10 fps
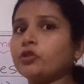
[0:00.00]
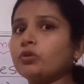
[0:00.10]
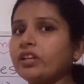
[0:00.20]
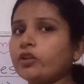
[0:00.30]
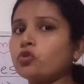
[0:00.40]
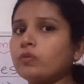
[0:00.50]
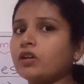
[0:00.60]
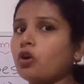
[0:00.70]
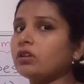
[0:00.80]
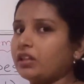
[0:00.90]
You need to
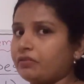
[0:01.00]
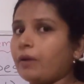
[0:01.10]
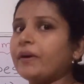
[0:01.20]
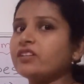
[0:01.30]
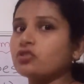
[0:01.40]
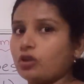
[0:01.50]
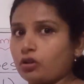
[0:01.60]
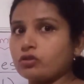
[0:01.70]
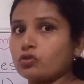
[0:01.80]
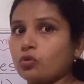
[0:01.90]
work on alphabets
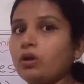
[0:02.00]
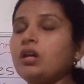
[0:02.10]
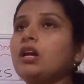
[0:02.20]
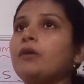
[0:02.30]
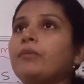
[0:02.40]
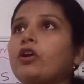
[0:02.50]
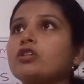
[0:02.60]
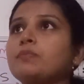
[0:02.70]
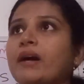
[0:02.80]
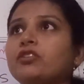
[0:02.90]
also,
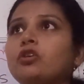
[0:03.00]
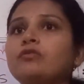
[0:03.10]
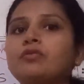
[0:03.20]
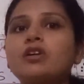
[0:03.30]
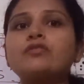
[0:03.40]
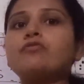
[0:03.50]
because Python works